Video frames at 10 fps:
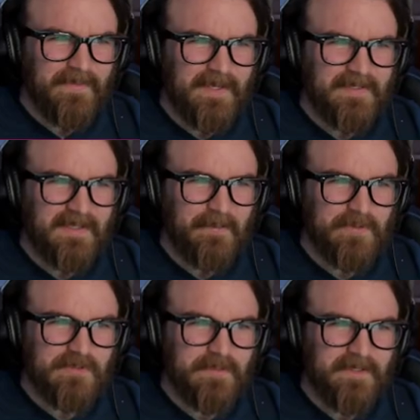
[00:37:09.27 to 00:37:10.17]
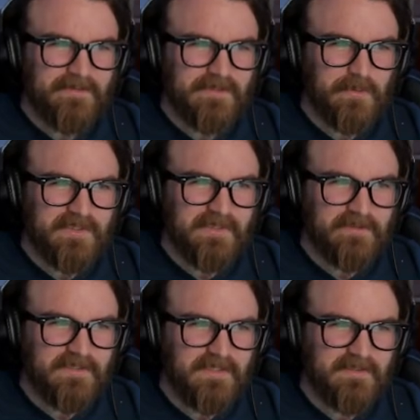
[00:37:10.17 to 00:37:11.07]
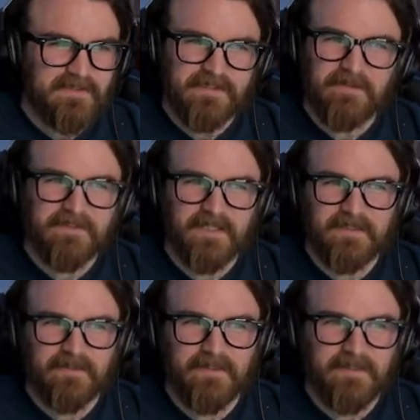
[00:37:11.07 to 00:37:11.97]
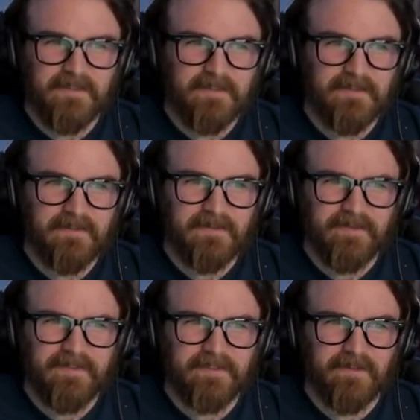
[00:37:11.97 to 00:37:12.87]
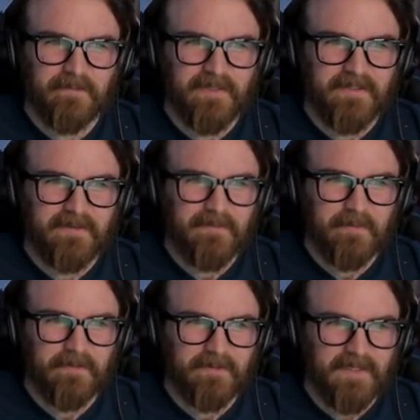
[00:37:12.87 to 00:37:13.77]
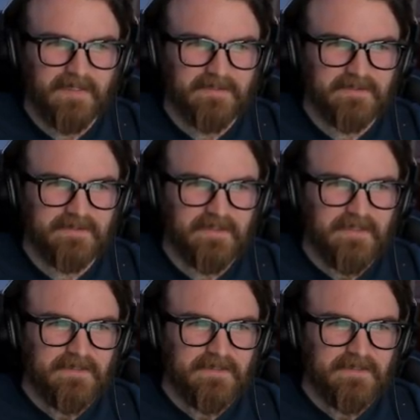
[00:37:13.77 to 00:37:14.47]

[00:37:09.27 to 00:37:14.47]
That game, which has been out since 2017, still technically in, I think they call it beta, maybe early access.